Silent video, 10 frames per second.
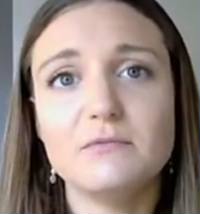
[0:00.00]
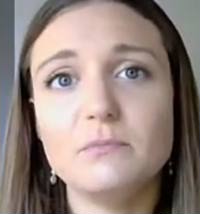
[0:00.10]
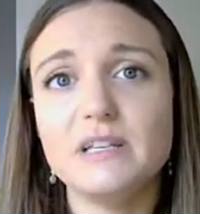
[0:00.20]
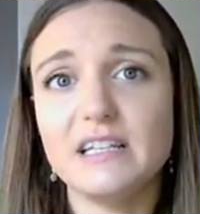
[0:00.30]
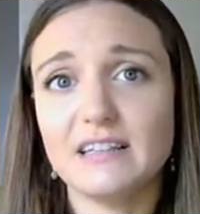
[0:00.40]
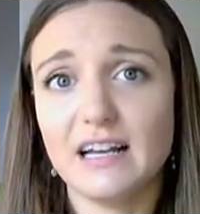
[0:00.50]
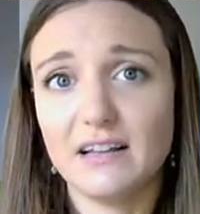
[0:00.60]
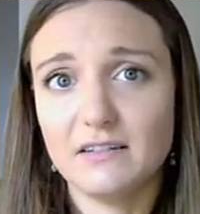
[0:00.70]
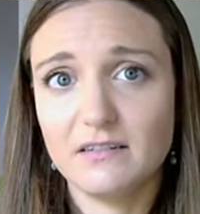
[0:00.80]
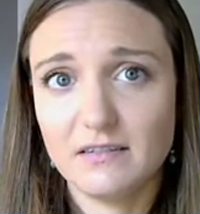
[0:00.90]
meaning
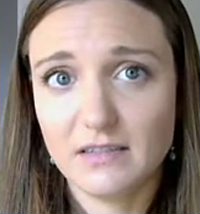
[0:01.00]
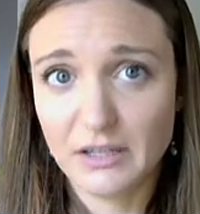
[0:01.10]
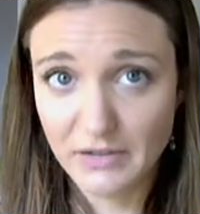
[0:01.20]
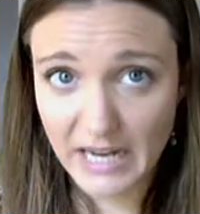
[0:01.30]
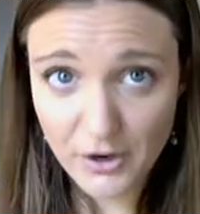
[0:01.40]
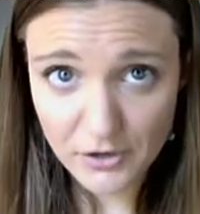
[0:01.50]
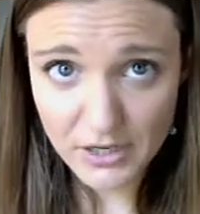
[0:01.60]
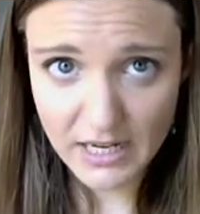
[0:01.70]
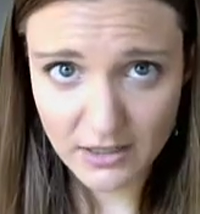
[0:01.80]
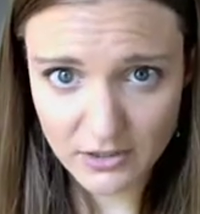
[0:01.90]
that they're
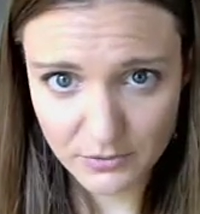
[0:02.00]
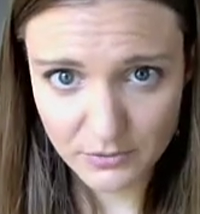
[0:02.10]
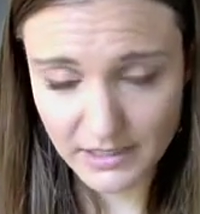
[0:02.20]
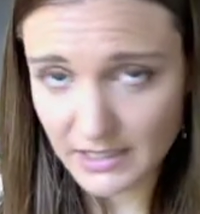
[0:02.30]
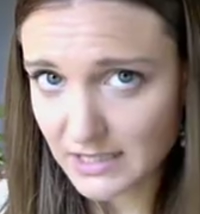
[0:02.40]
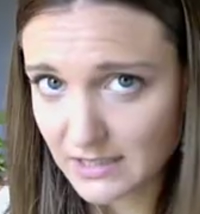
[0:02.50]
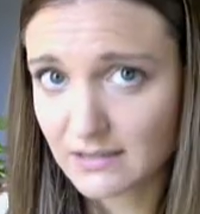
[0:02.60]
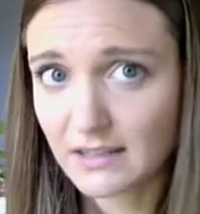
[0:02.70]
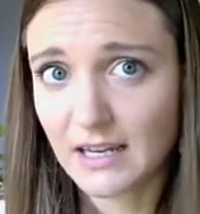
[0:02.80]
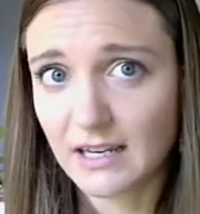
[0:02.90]
inheriting characteristics
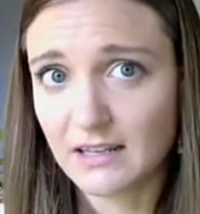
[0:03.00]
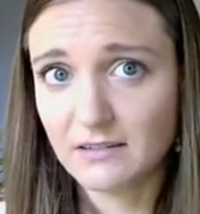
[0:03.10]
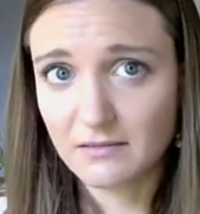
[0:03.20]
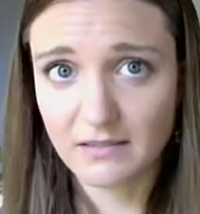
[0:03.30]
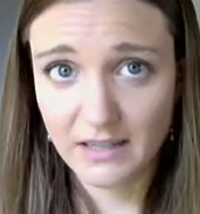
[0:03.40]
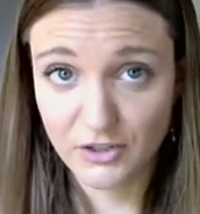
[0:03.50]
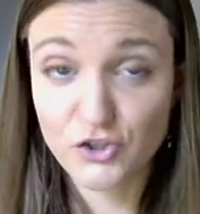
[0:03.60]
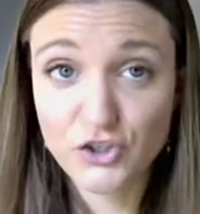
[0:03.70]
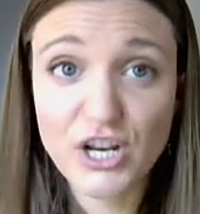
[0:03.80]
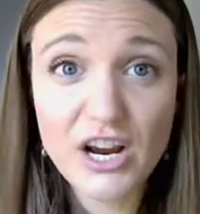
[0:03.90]
and they
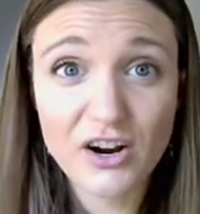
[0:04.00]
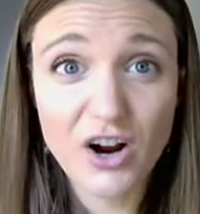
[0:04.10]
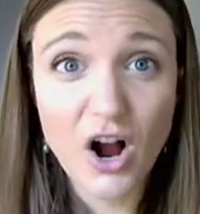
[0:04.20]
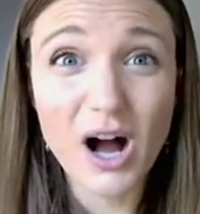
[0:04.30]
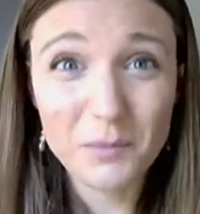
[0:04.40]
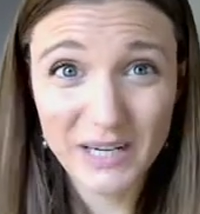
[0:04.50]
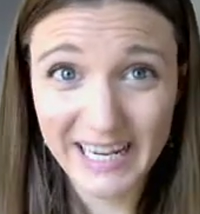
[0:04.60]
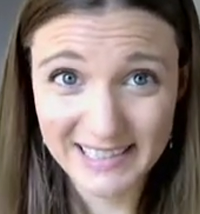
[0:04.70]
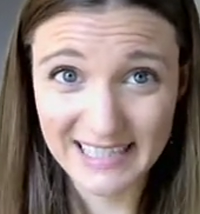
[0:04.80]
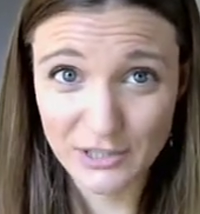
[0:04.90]
share common
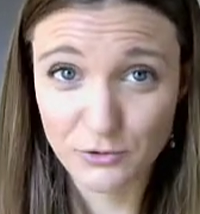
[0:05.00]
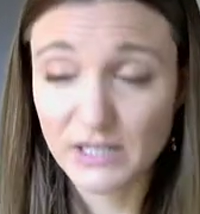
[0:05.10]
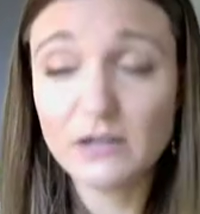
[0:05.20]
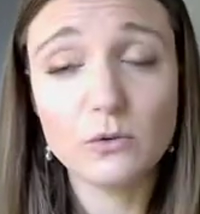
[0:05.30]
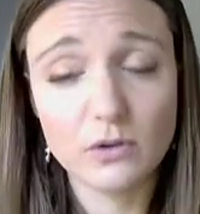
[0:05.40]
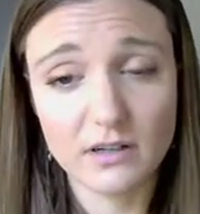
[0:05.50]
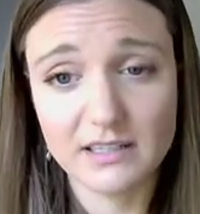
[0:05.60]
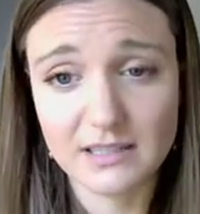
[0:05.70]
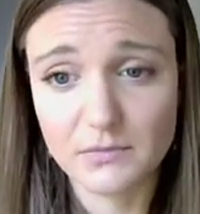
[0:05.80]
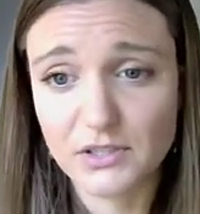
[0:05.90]
ancestry,
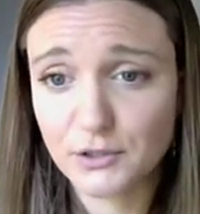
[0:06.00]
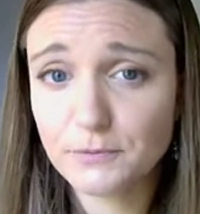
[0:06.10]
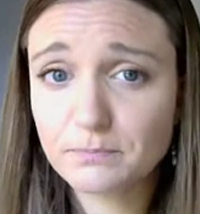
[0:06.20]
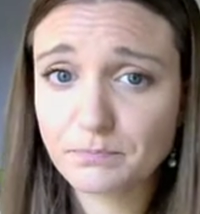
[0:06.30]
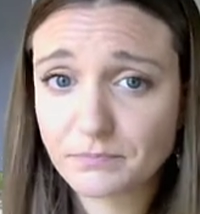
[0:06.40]
organisms do.